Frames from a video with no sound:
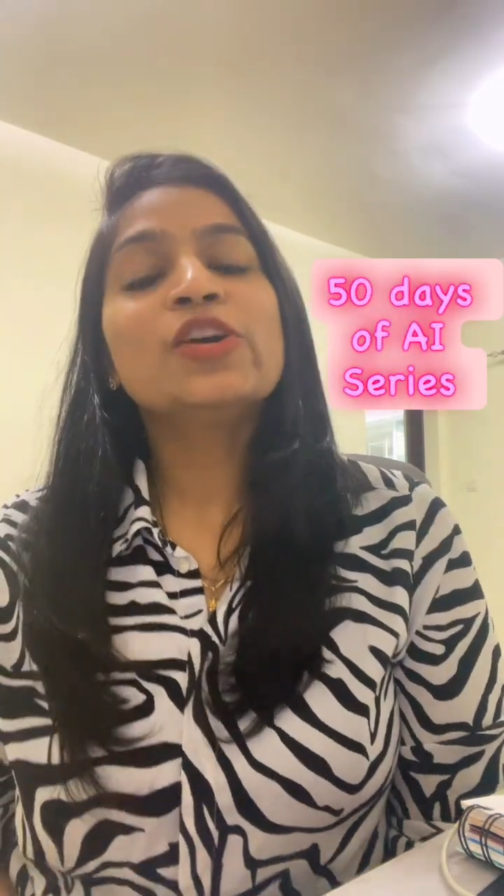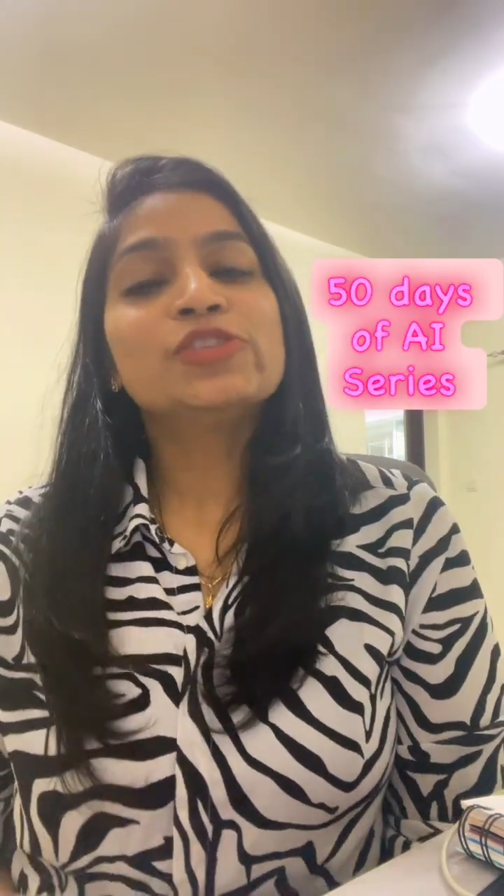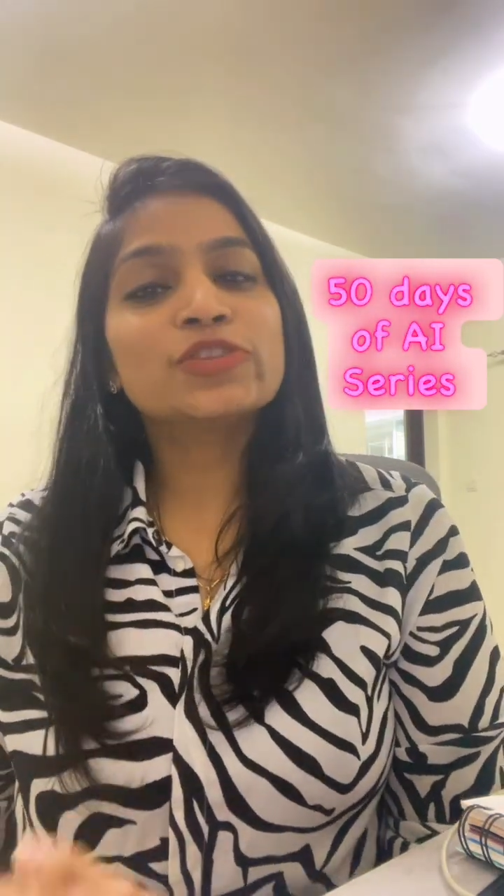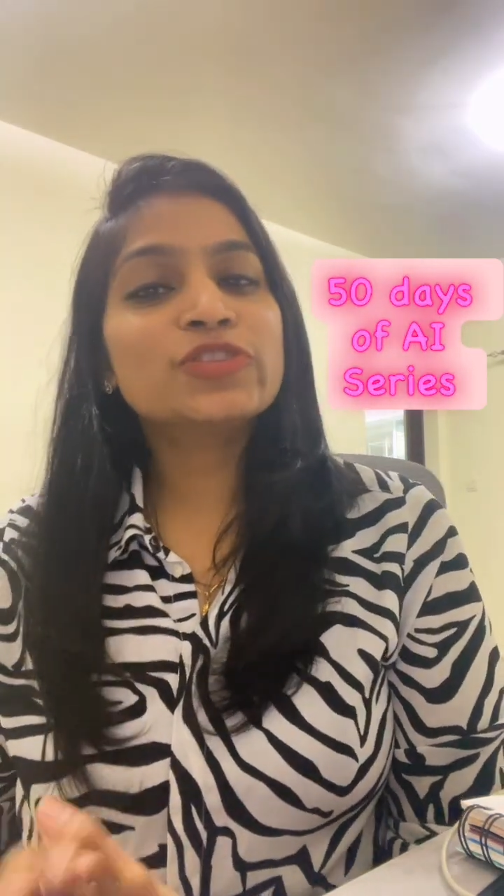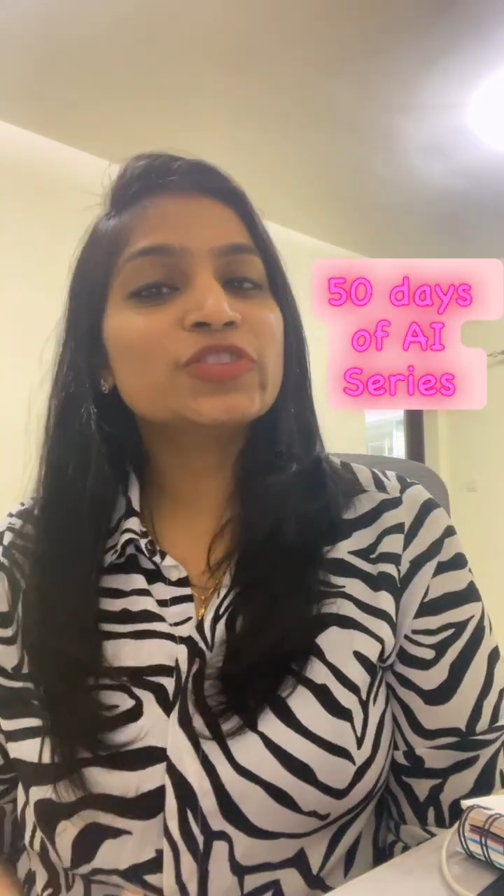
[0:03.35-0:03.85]

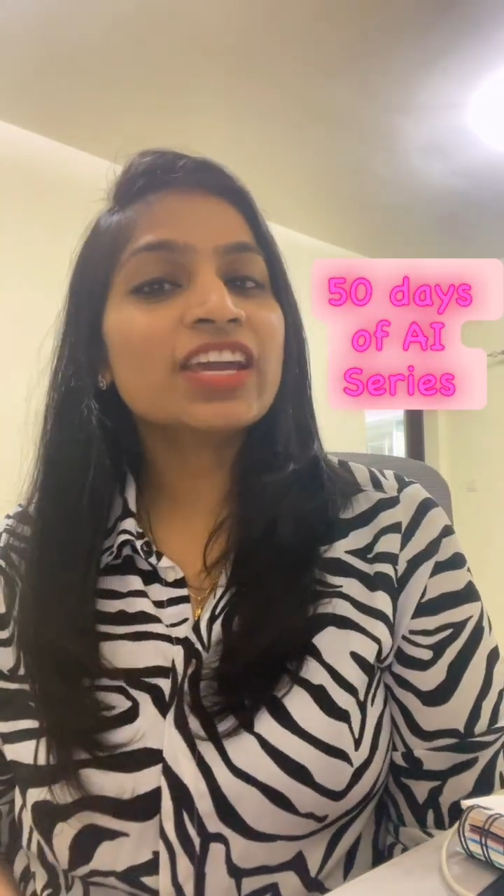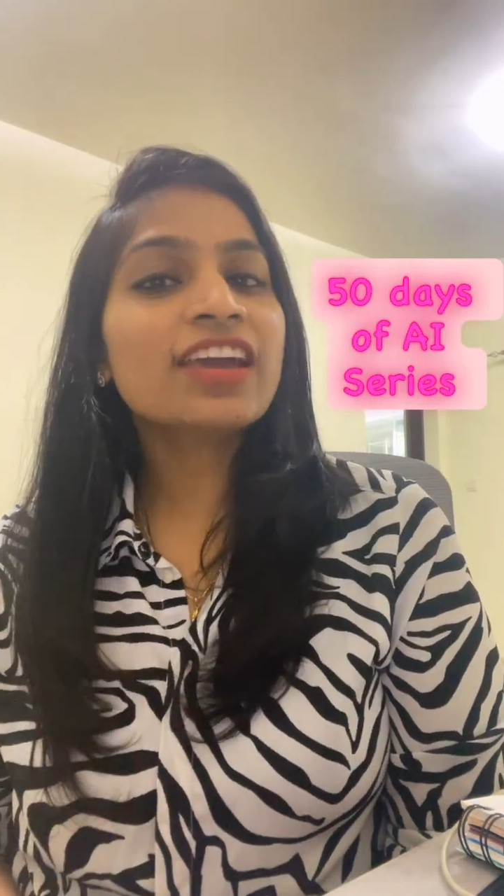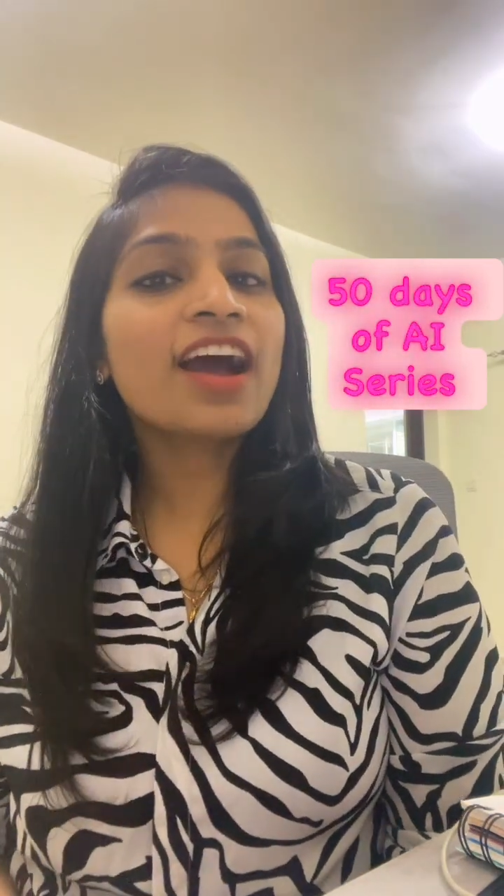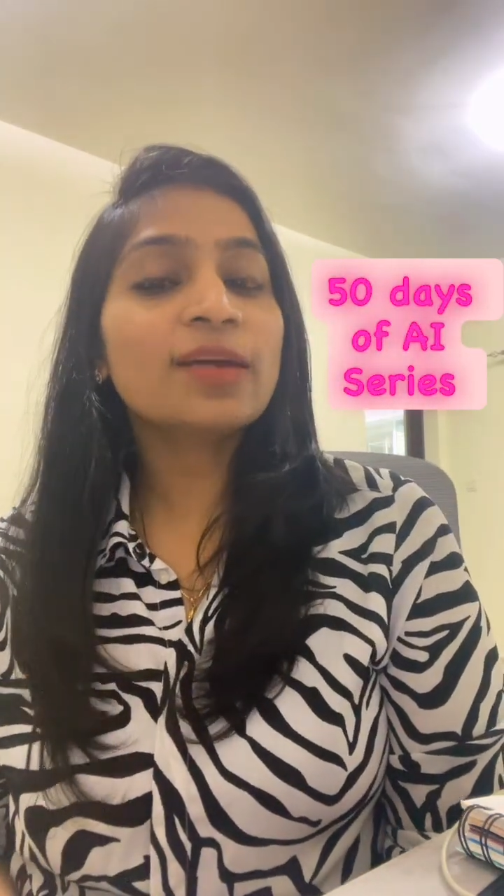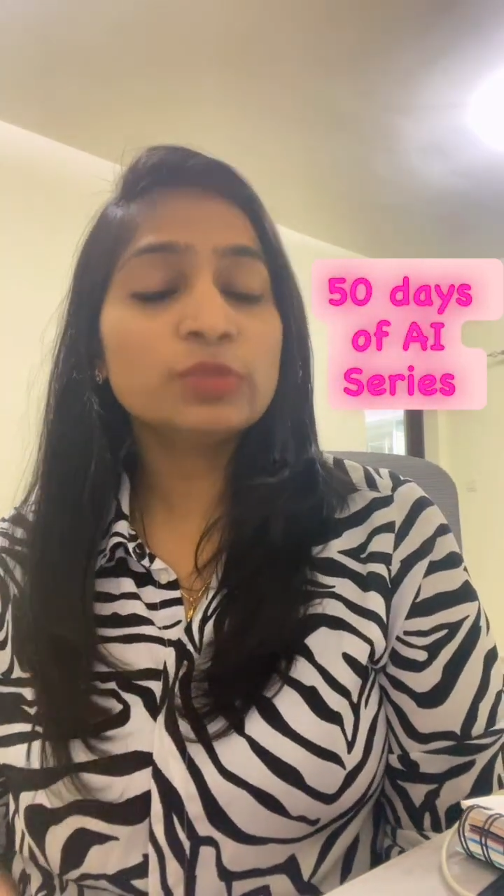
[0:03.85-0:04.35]
So
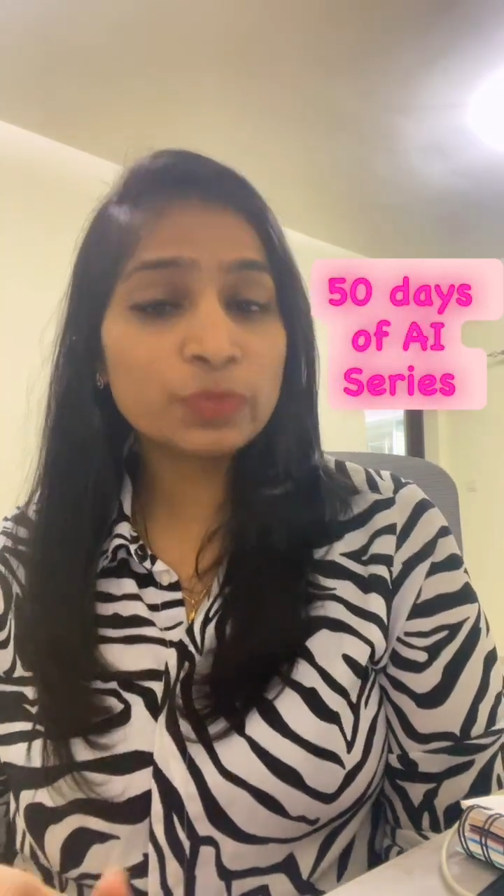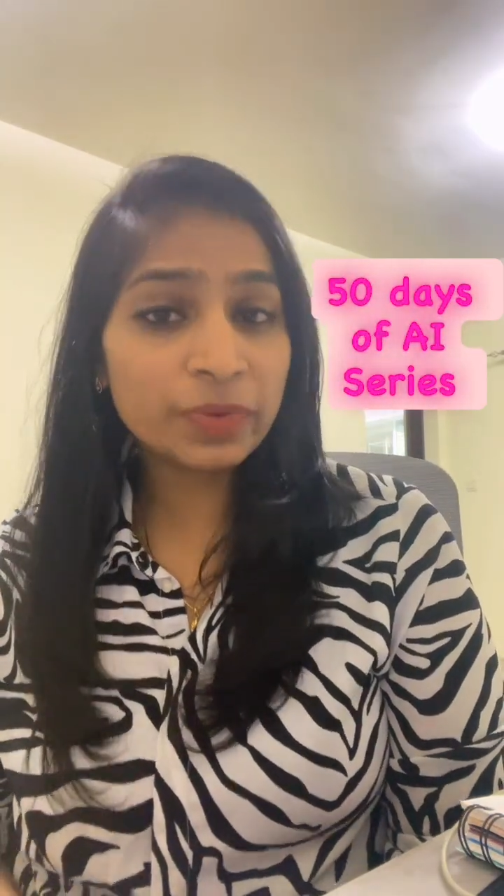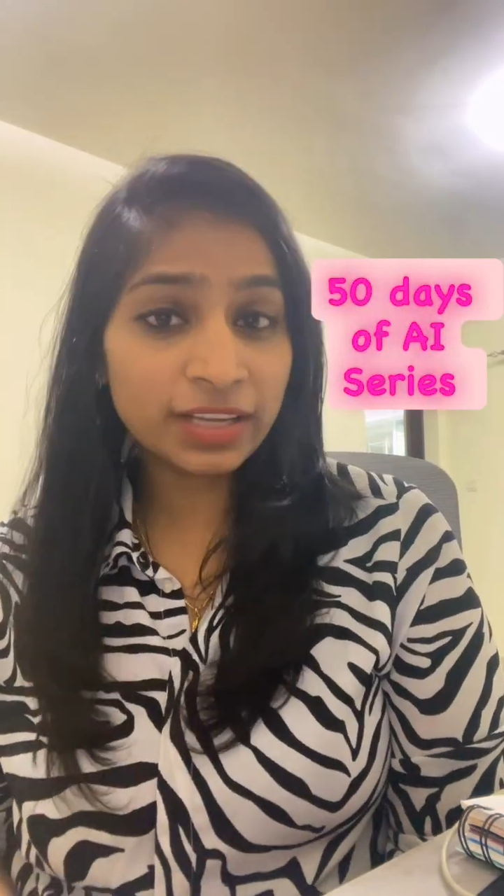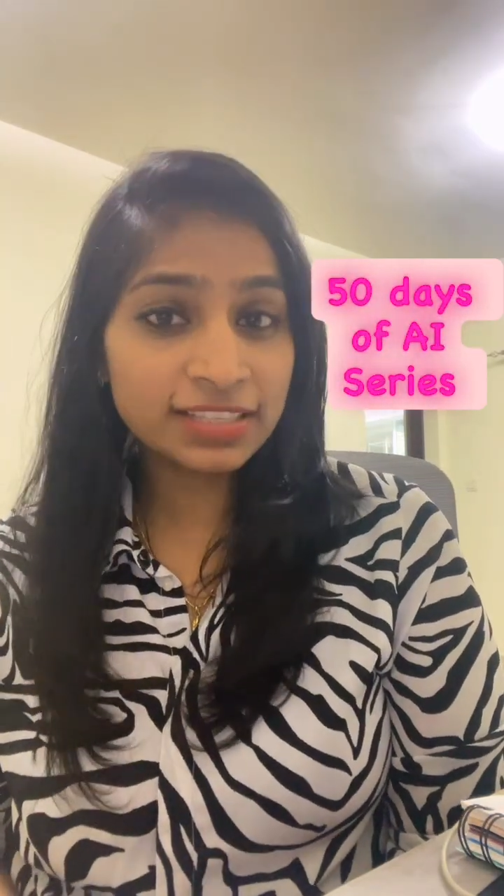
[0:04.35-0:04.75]
today I'm super